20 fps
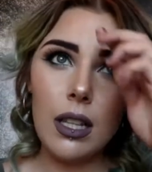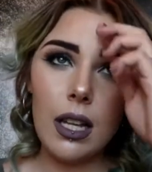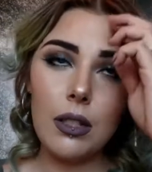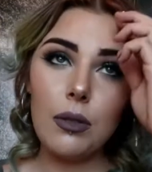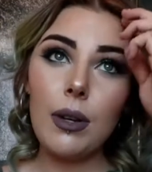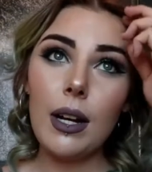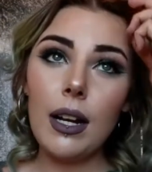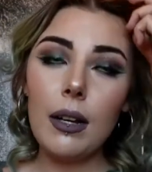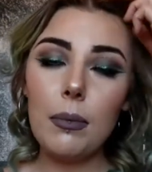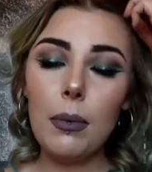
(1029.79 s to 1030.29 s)

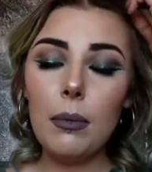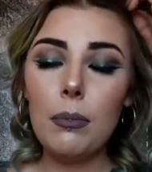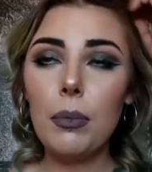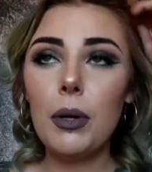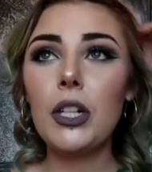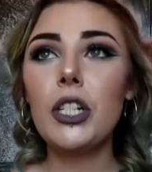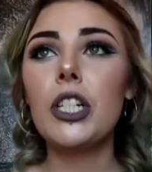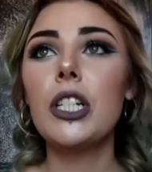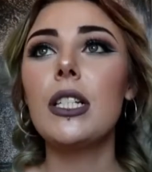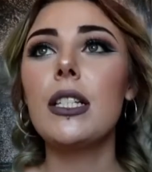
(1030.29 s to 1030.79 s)
That's where I
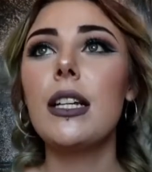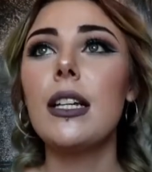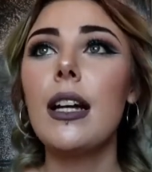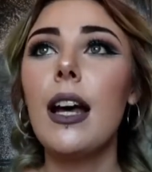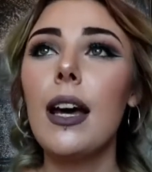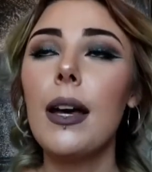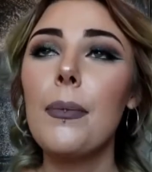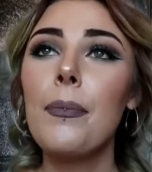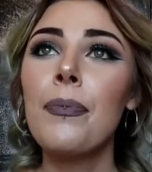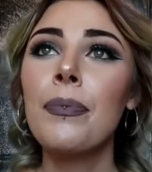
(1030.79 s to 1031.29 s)
purchased it
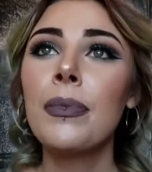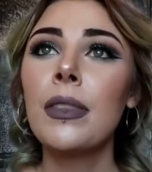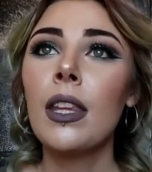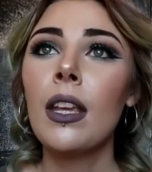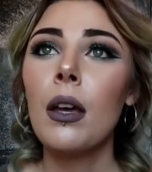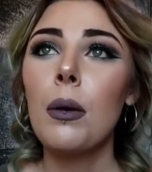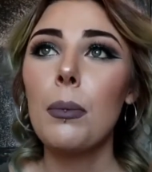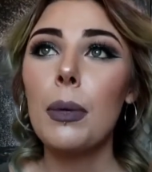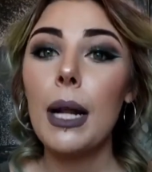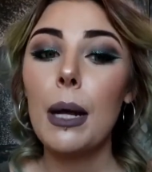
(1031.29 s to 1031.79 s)
at,
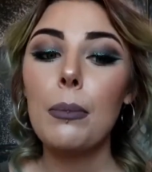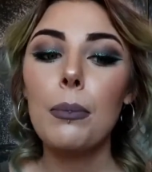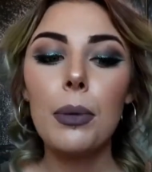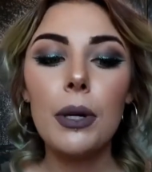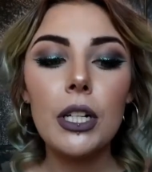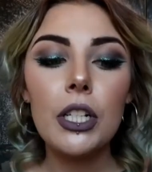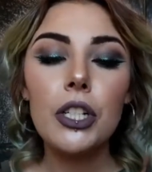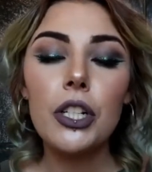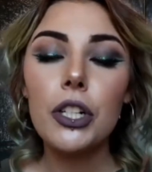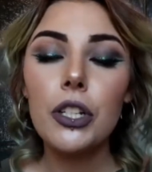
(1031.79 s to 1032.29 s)
but I'm
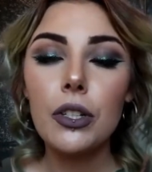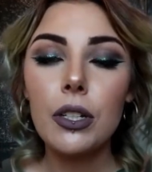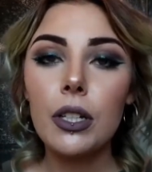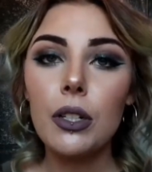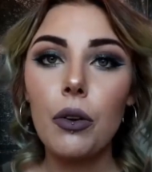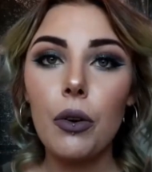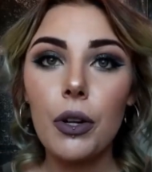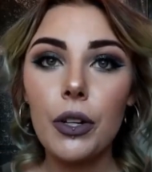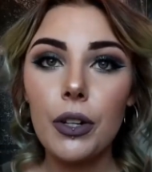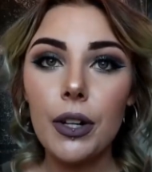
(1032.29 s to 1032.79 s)
pretty sure you
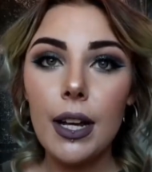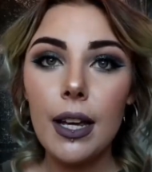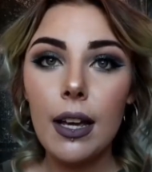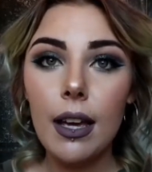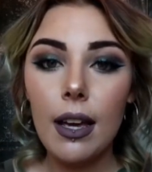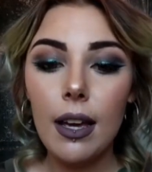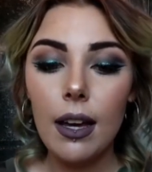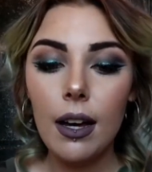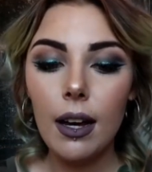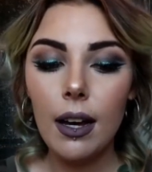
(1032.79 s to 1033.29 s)
can order
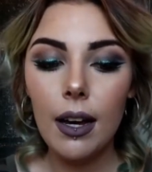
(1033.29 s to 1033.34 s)
it.